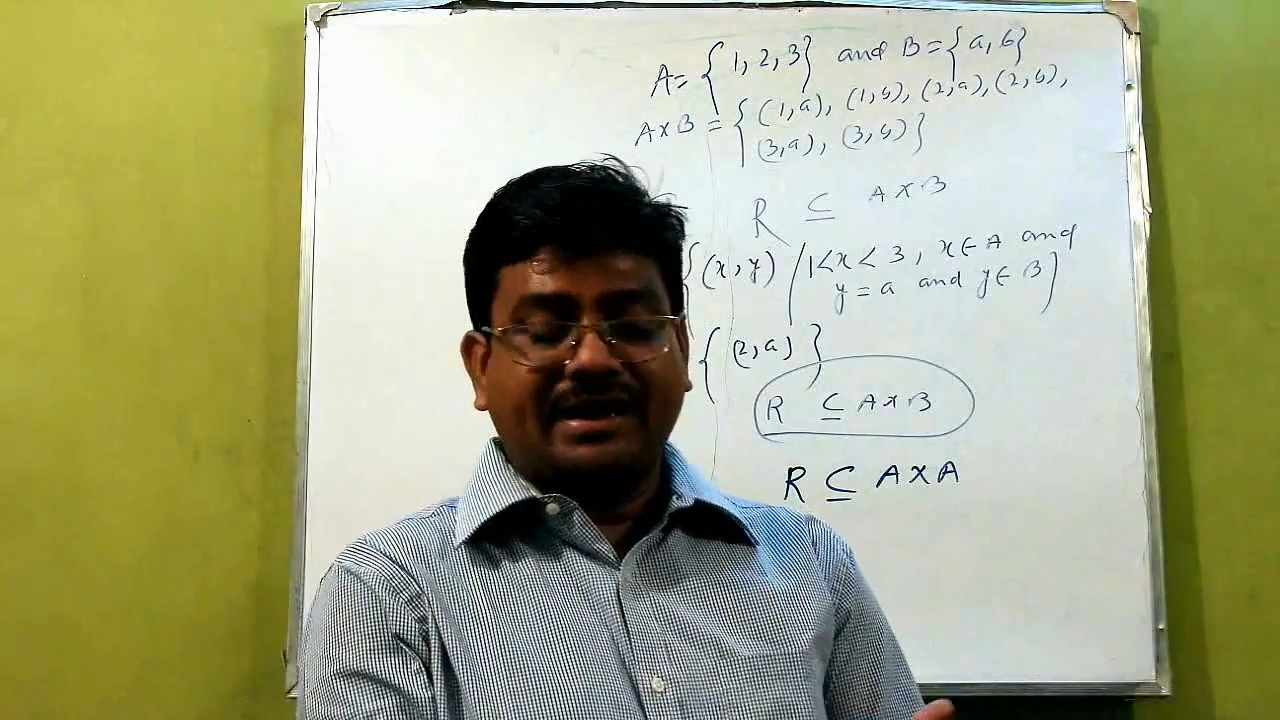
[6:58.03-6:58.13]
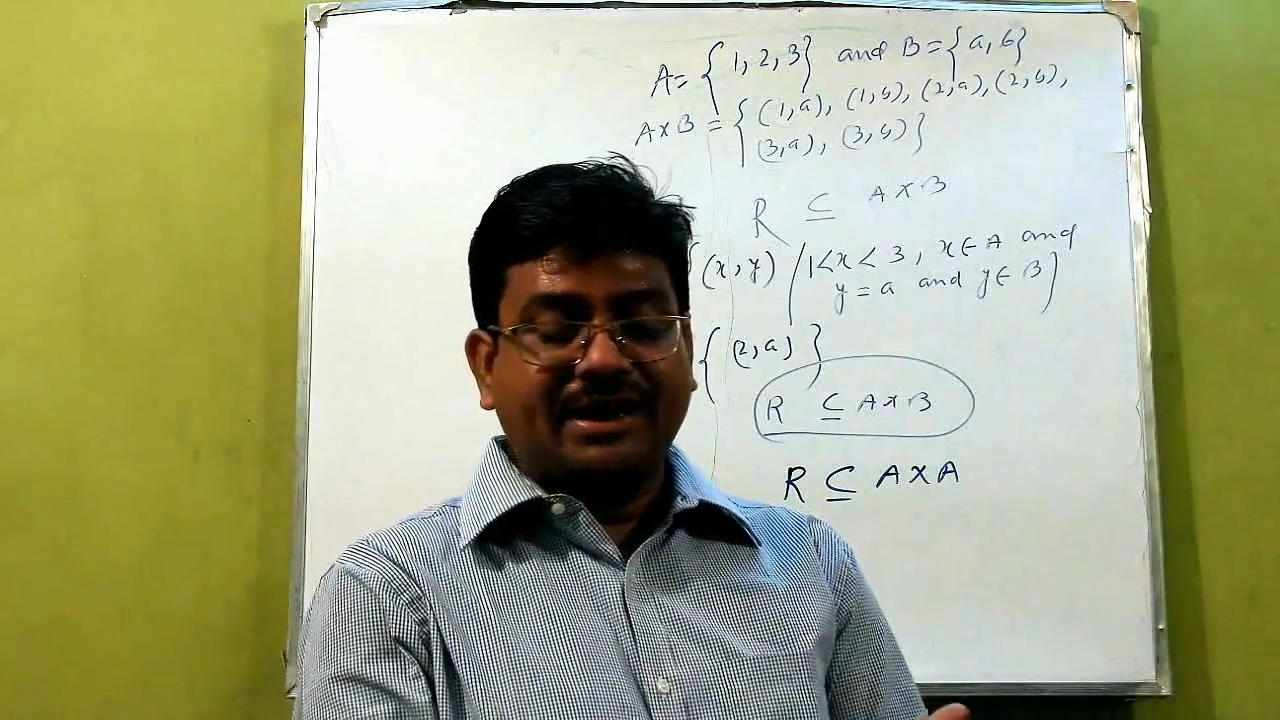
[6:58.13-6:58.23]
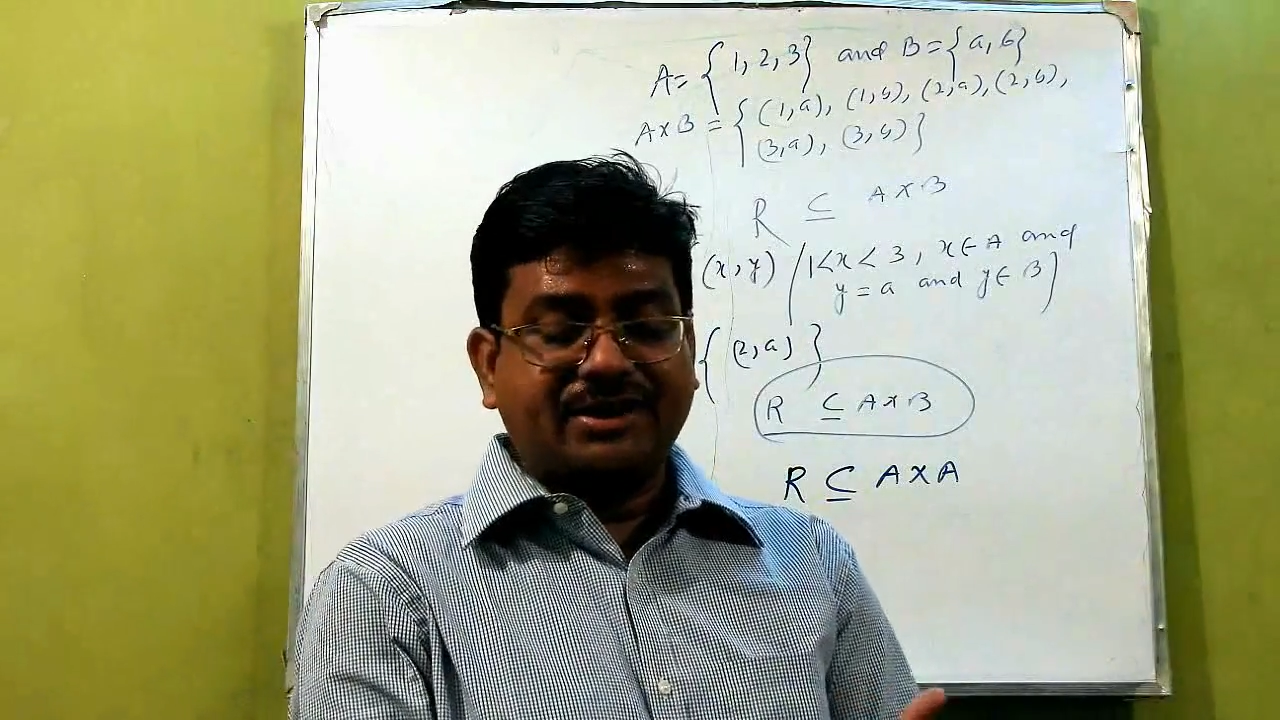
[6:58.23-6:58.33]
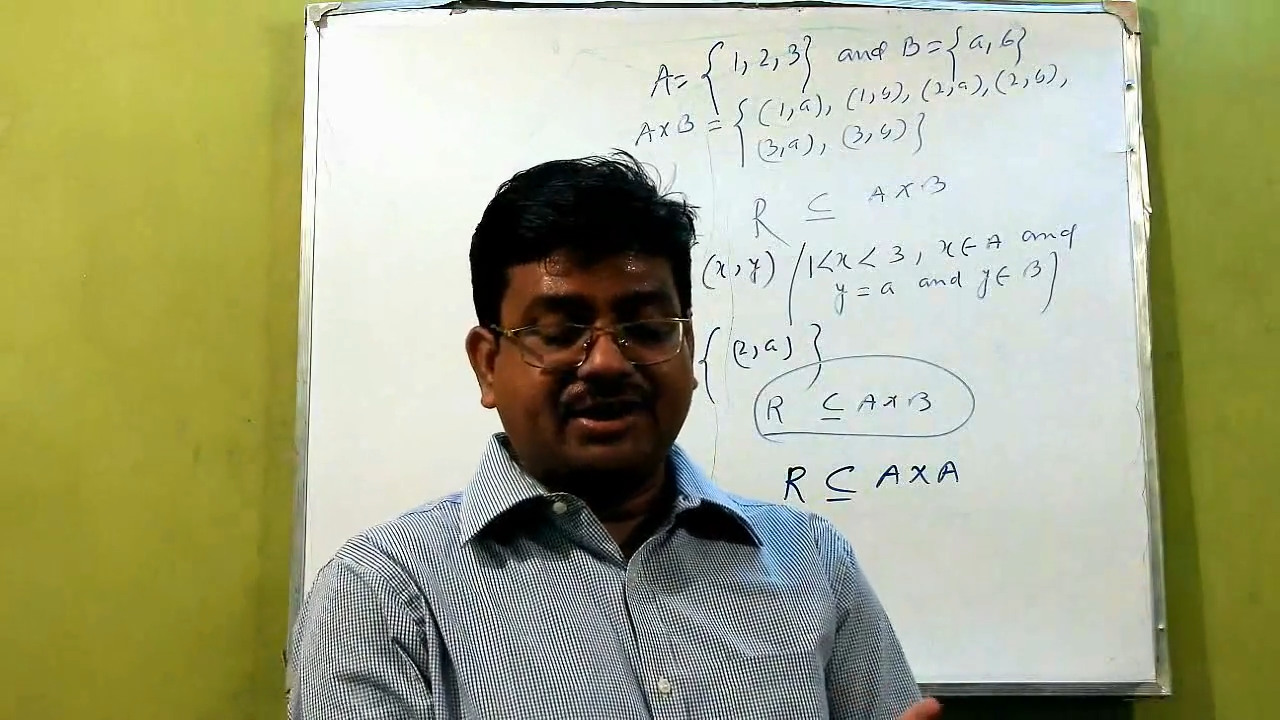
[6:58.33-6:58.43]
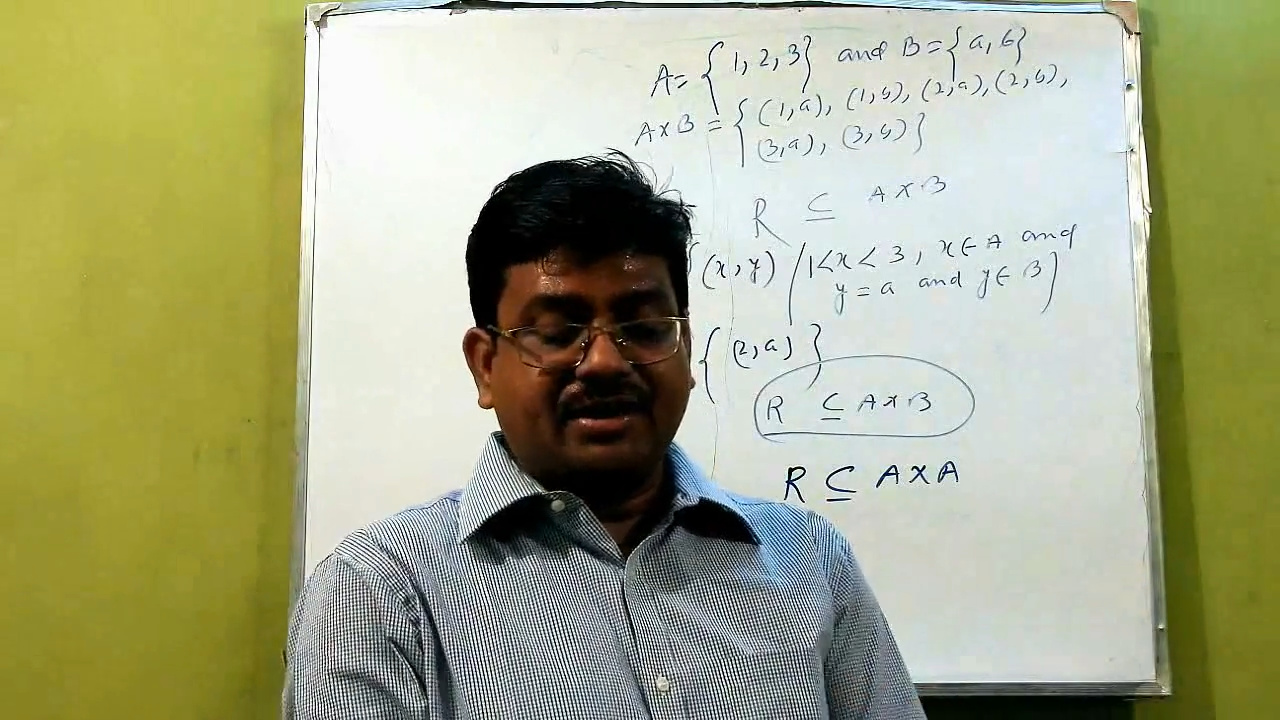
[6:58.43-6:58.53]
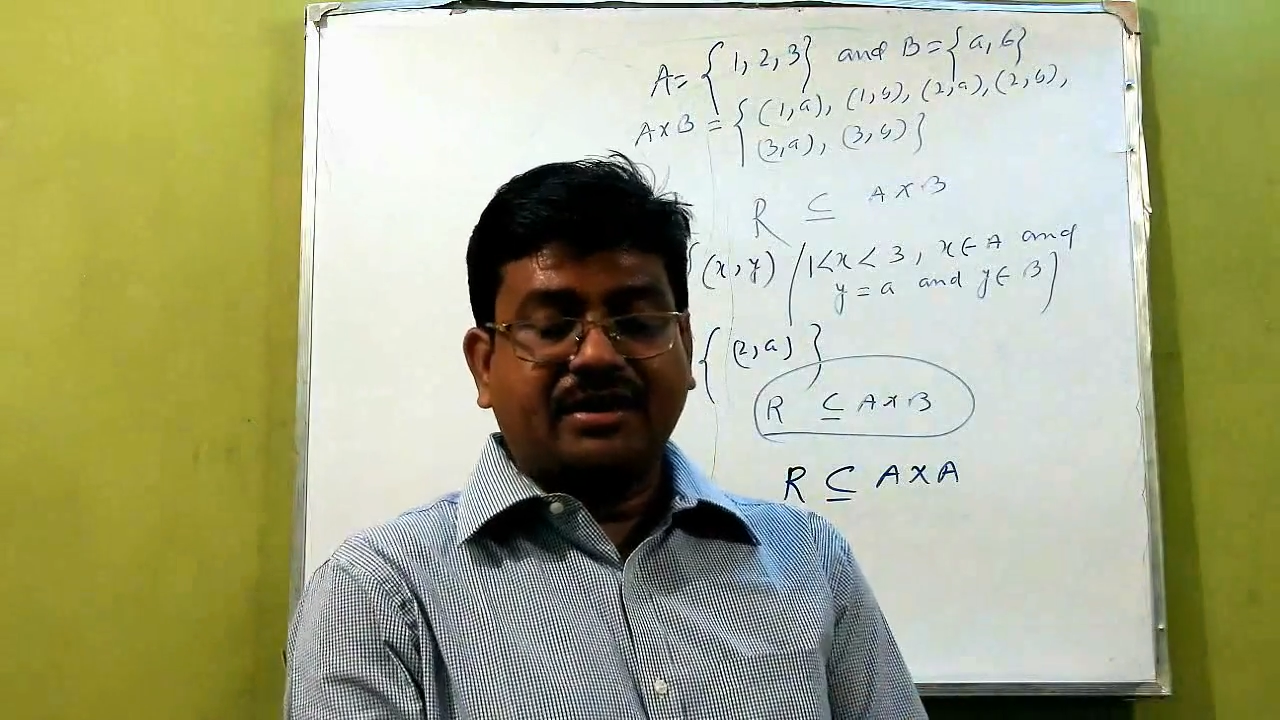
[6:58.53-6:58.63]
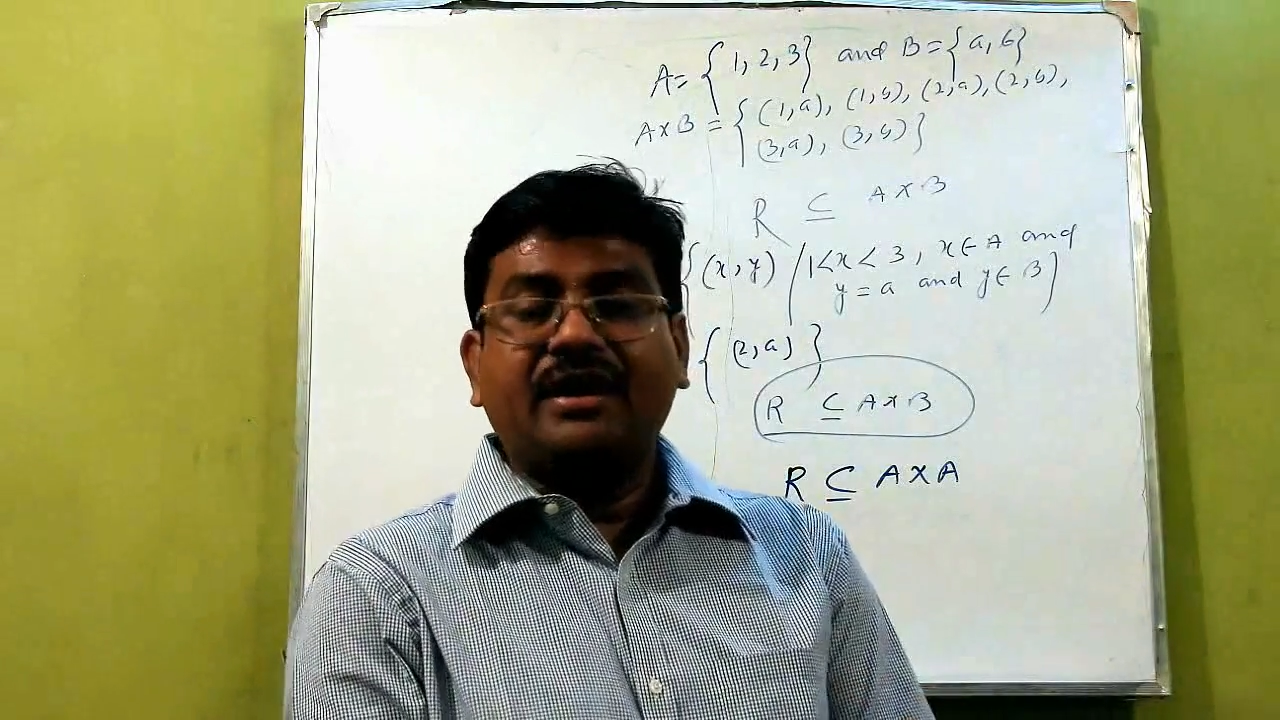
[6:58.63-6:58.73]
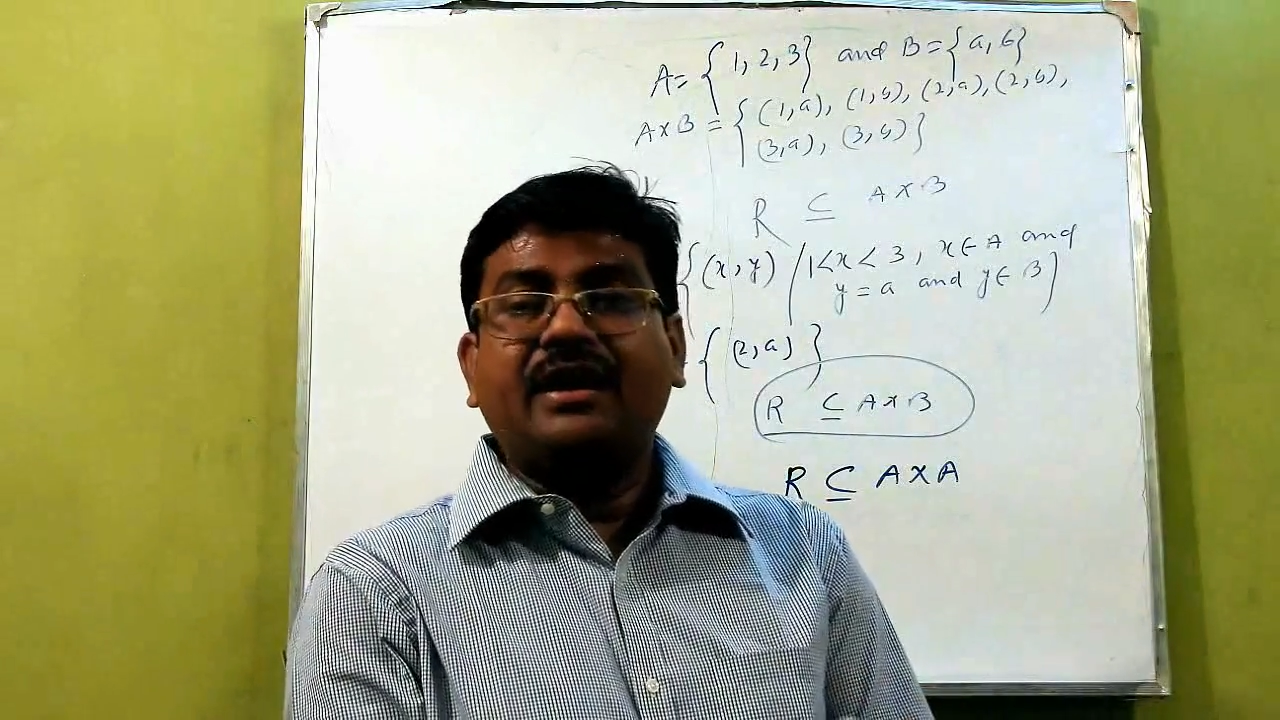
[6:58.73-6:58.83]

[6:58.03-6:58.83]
relation.